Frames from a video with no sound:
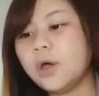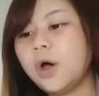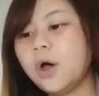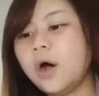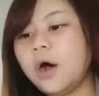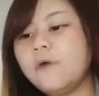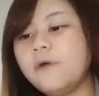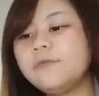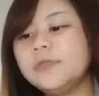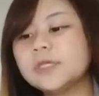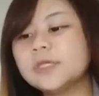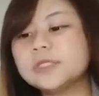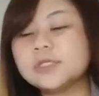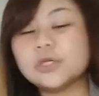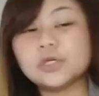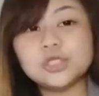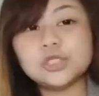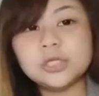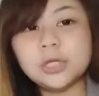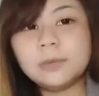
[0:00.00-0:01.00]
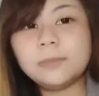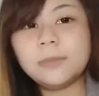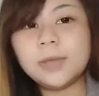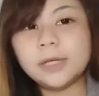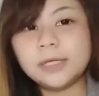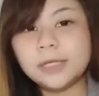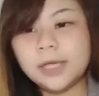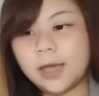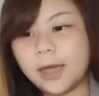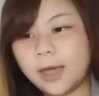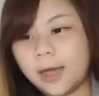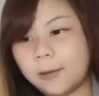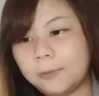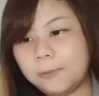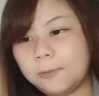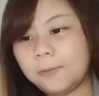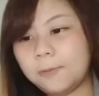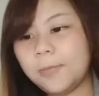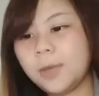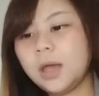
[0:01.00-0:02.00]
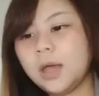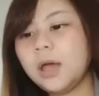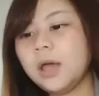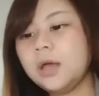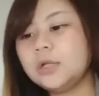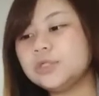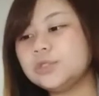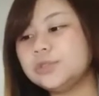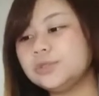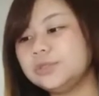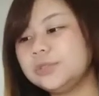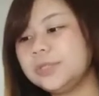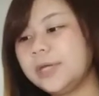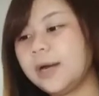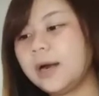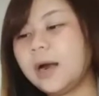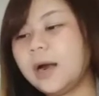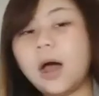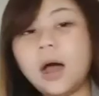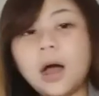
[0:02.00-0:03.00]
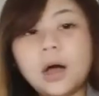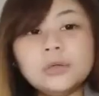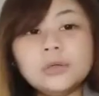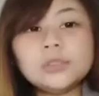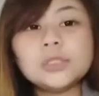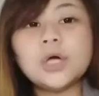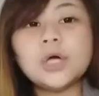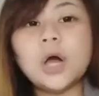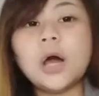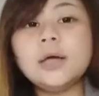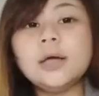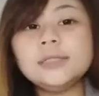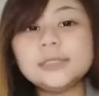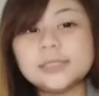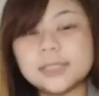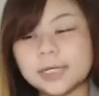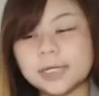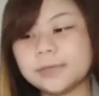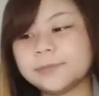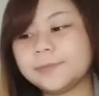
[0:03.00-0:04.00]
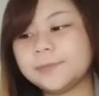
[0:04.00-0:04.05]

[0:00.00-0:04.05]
of the social media app to their own content.